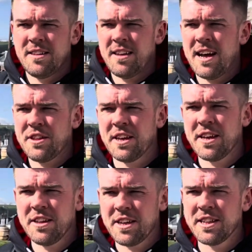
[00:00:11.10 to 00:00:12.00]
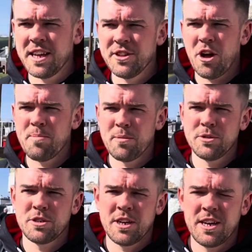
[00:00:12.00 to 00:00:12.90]
I think the end up it
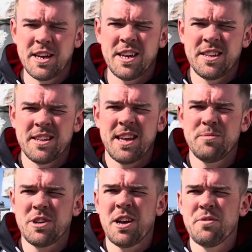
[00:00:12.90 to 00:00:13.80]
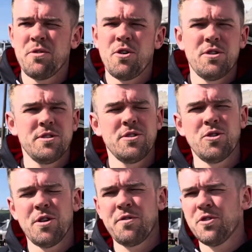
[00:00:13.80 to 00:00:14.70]
was hard fought. You
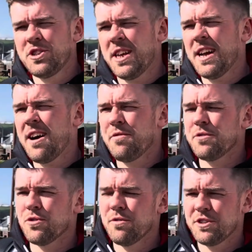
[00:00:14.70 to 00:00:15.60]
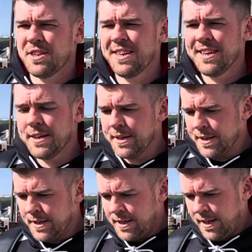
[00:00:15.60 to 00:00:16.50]
know, I thought the second half was obviously
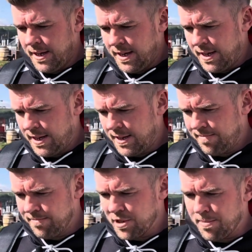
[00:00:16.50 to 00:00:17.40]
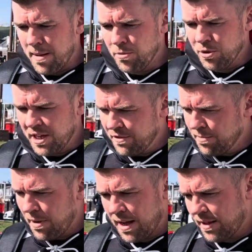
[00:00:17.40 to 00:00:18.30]
was a bit more even,
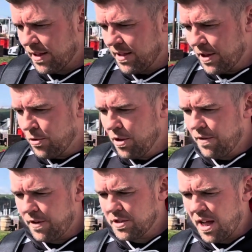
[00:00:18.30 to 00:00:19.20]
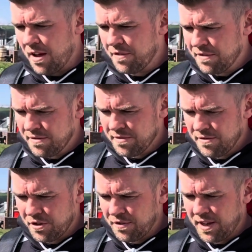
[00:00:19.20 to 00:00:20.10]
but I thought in the first half,
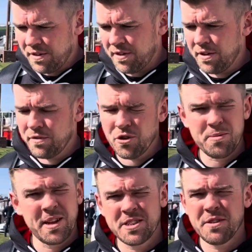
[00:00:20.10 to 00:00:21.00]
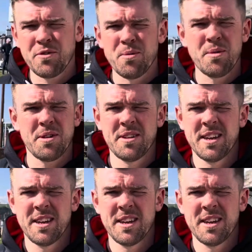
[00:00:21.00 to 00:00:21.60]
first 35-40 minutes, I thought